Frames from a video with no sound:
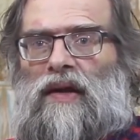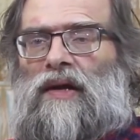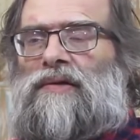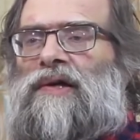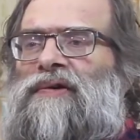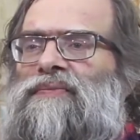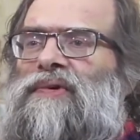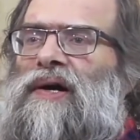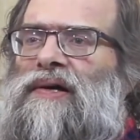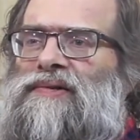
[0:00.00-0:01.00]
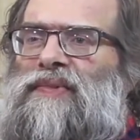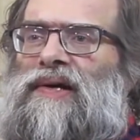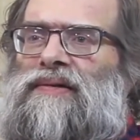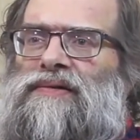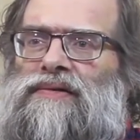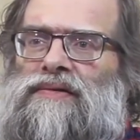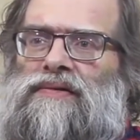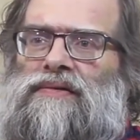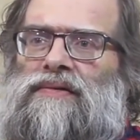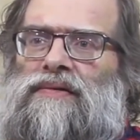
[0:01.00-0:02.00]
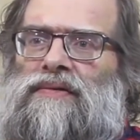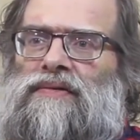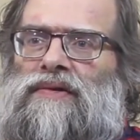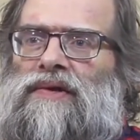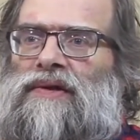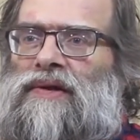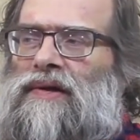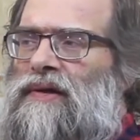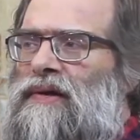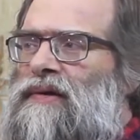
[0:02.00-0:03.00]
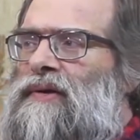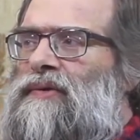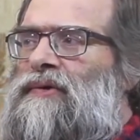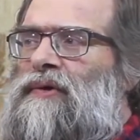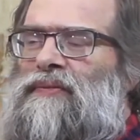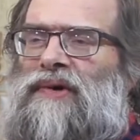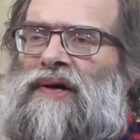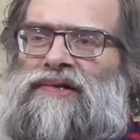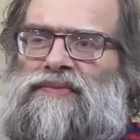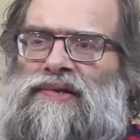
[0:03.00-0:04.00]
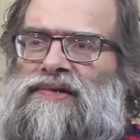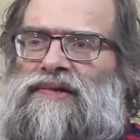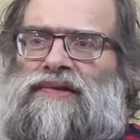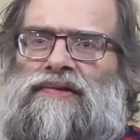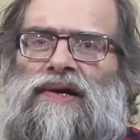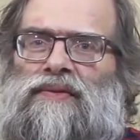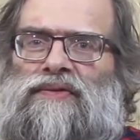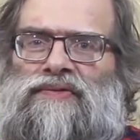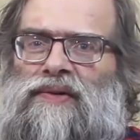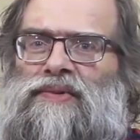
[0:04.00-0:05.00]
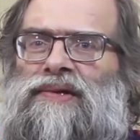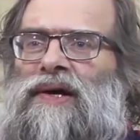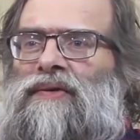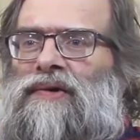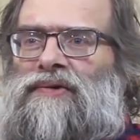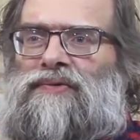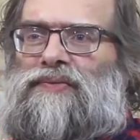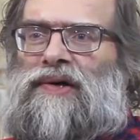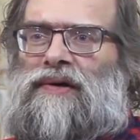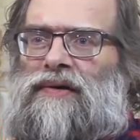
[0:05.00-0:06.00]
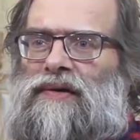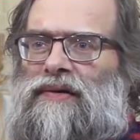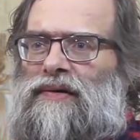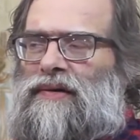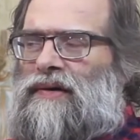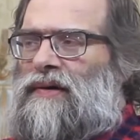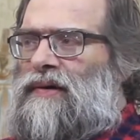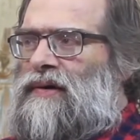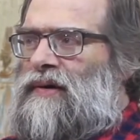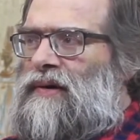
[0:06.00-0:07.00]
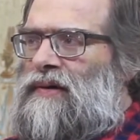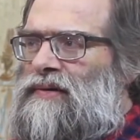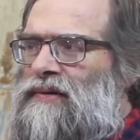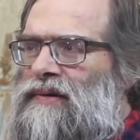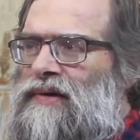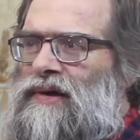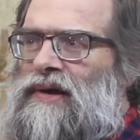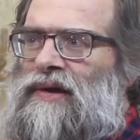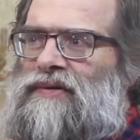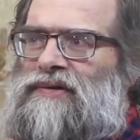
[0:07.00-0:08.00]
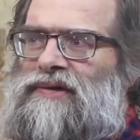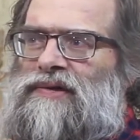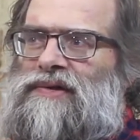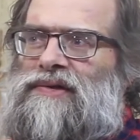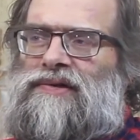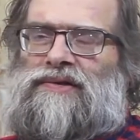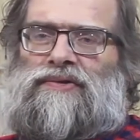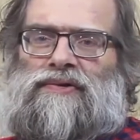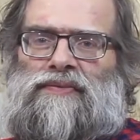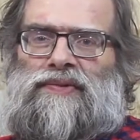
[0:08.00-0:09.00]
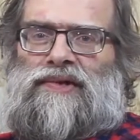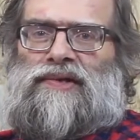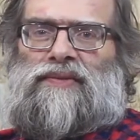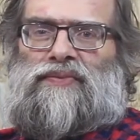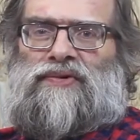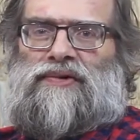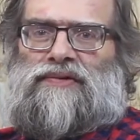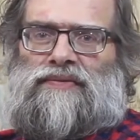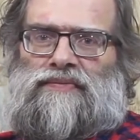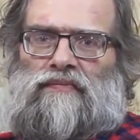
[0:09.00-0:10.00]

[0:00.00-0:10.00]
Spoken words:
And they have brass bands. There were no brass bands at the time of Abhinavagupta. So again, you see, this is a European import.